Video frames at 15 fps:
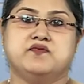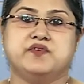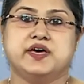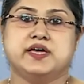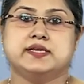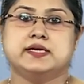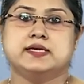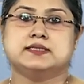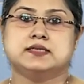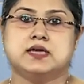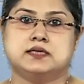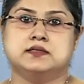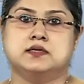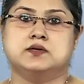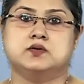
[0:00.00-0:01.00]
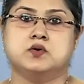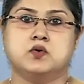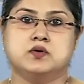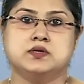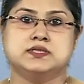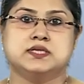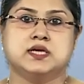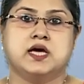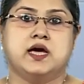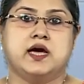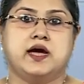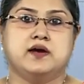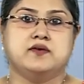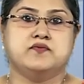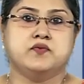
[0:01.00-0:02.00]
various other roles
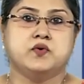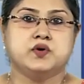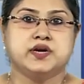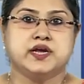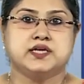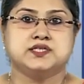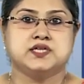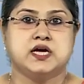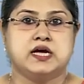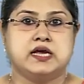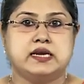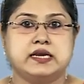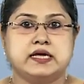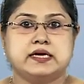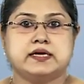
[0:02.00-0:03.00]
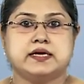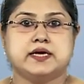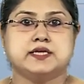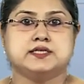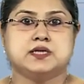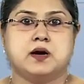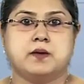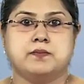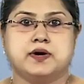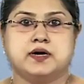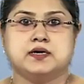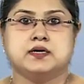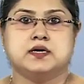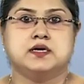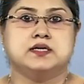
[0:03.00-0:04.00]
and forage linkage
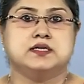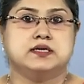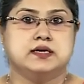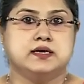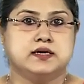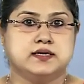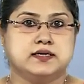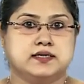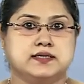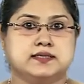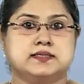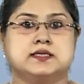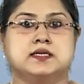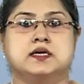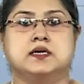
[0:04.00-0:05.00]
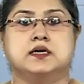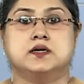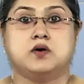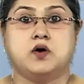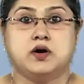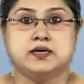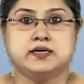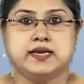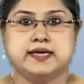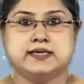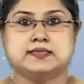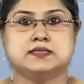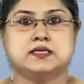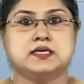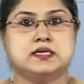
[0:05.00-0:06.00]
among learners,
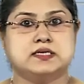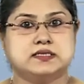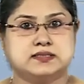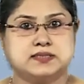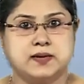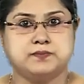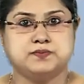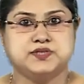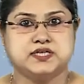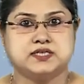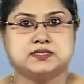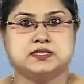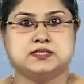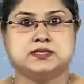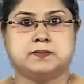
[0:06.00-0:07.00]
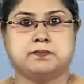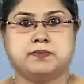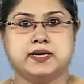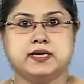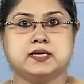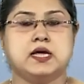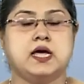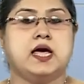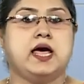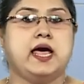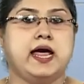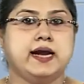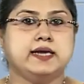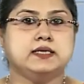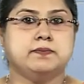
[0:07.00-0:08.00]
context, subject discipline
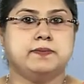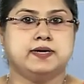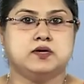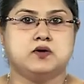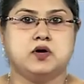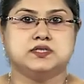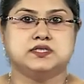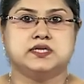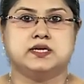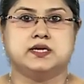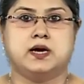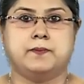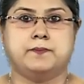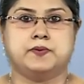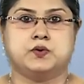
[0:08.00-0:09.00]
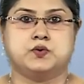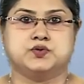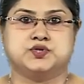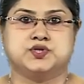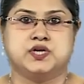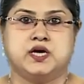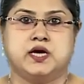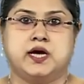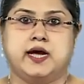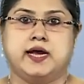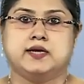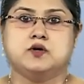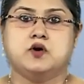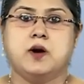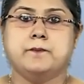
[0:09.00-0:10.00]
and the pedagogical approach
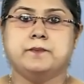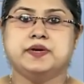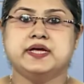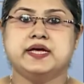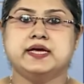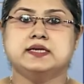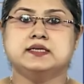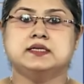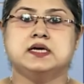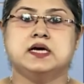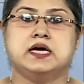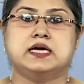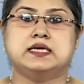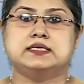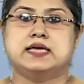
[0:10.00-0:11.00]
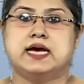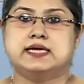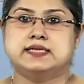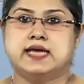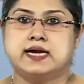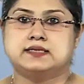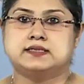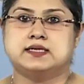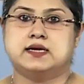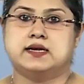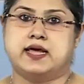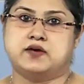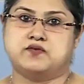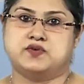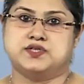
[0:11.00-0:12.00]
and comprehend in didactic
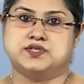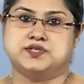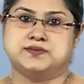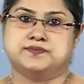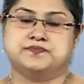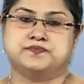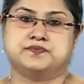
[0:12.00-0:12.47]
language.